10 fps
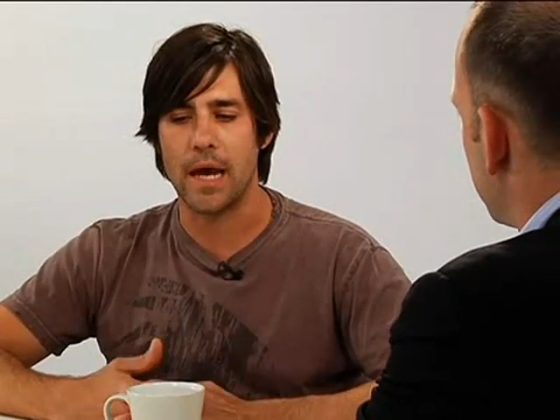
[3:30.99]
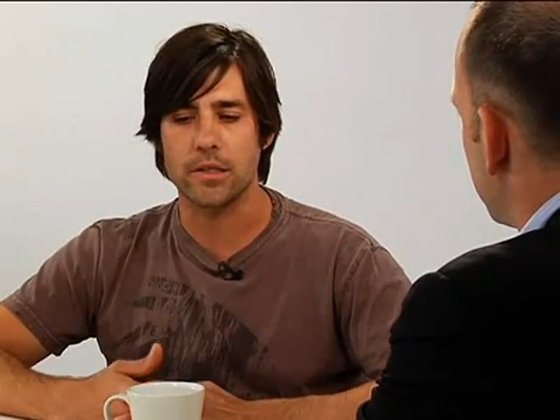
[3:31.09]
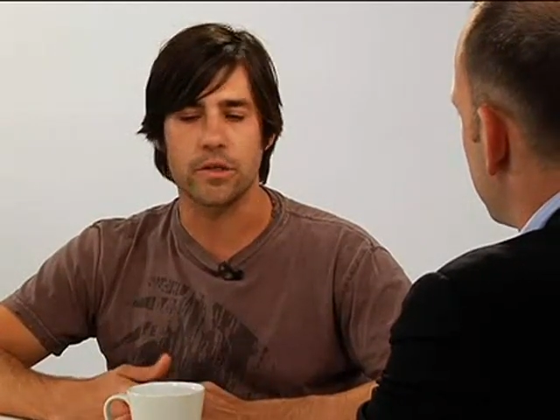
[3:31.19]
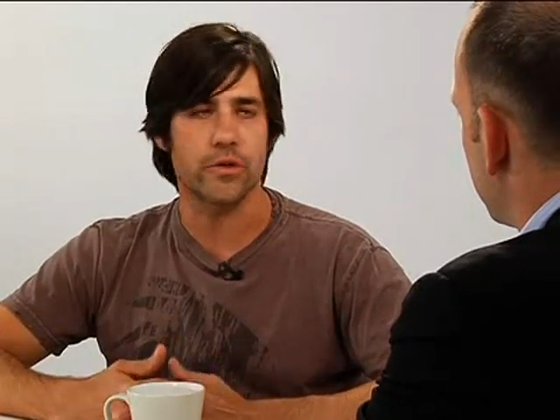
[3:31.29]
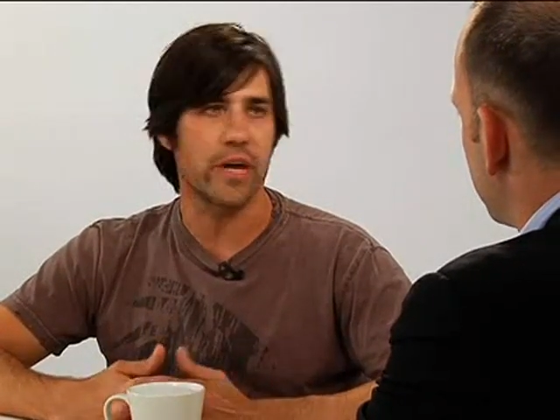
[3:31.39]

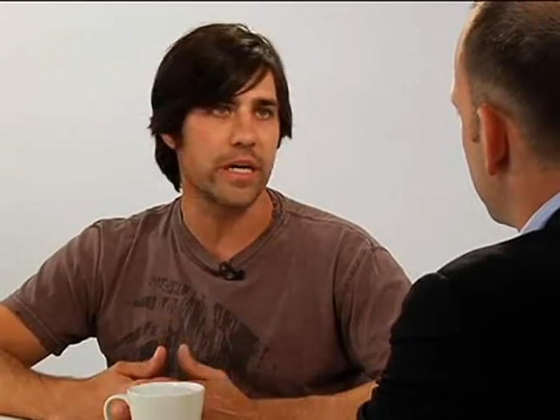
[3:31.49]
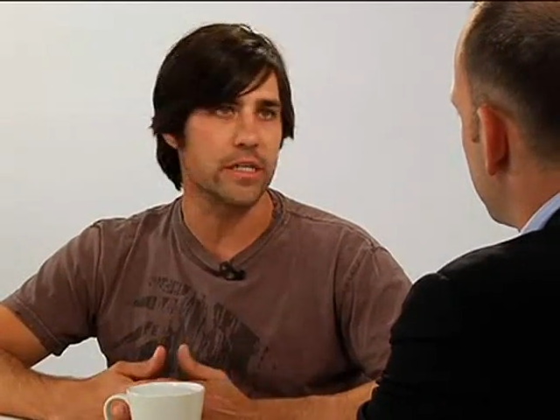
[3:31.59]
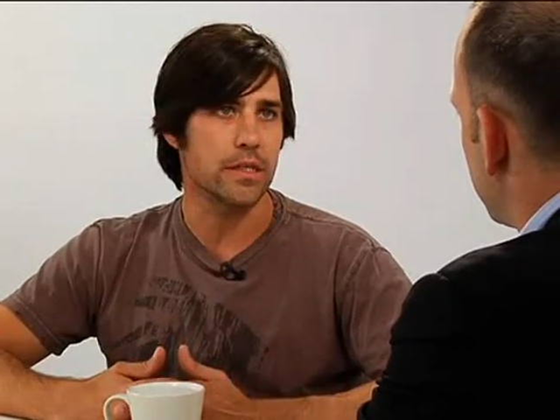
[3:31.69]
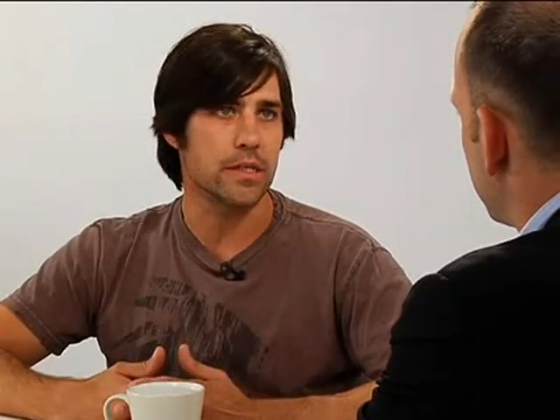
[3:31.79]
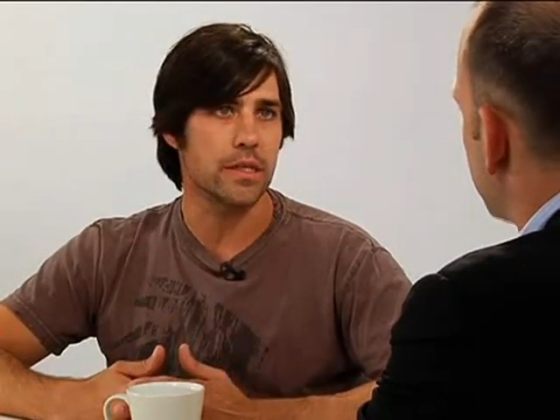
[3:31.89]
actors or
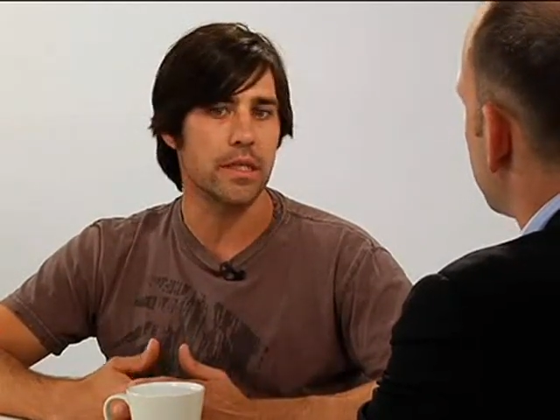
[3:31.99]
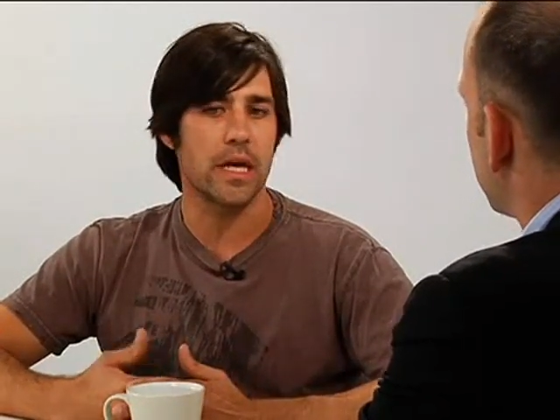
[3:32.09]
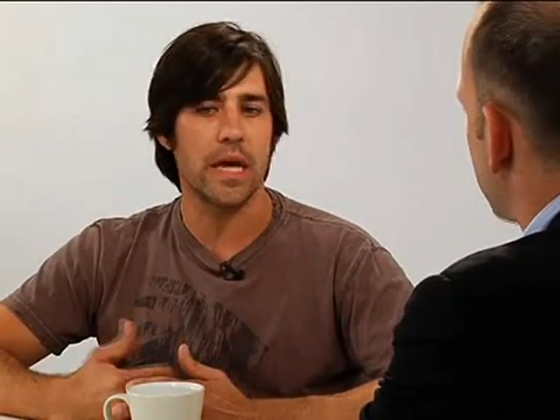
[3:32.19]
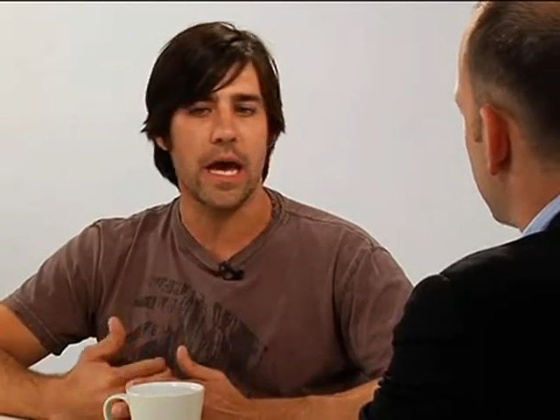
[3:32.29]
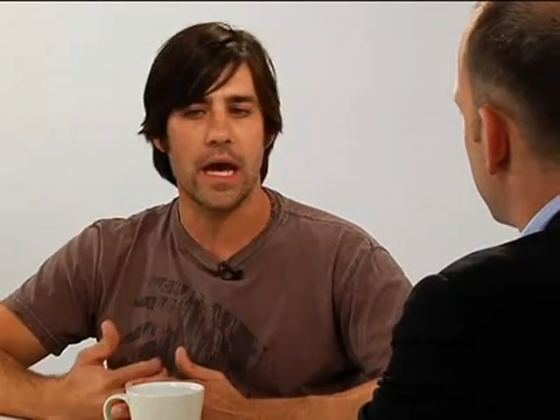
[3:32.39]
agents,
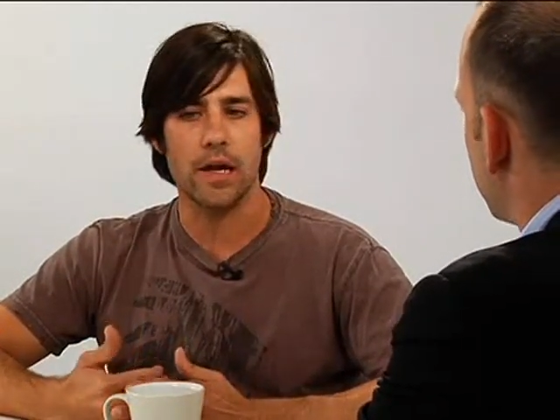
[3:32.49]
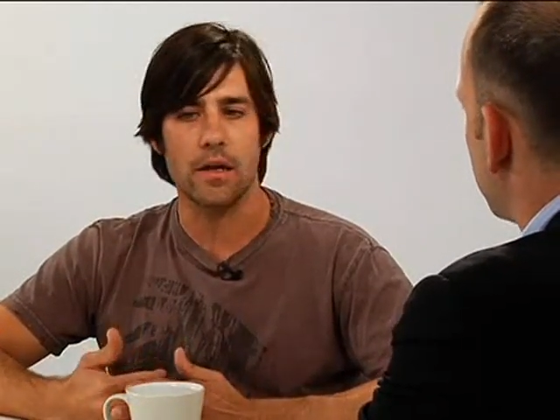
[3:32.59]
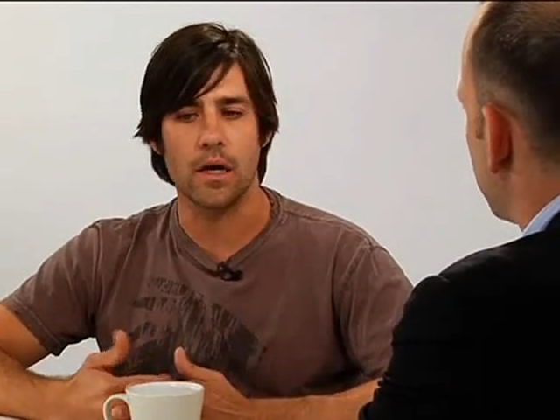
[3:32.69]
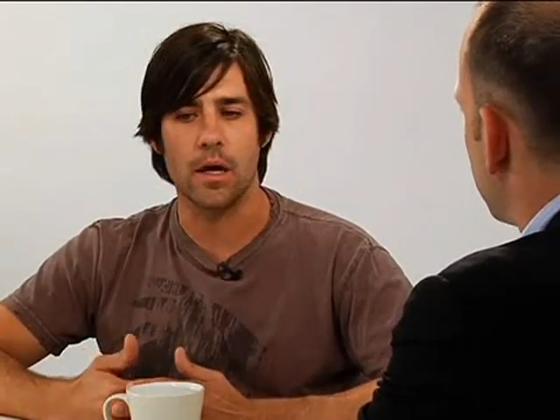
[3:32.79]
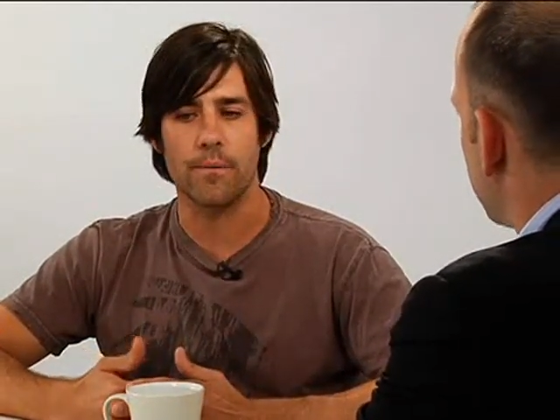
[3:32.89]
and they
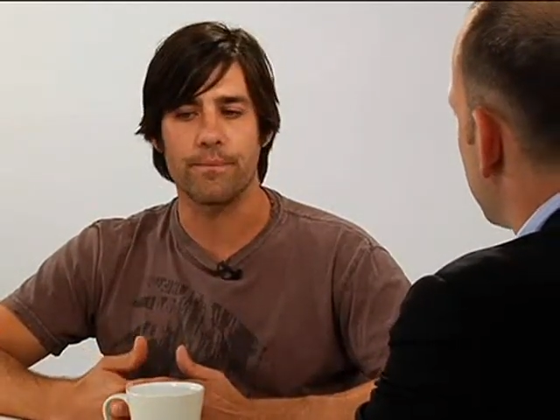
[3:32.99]
had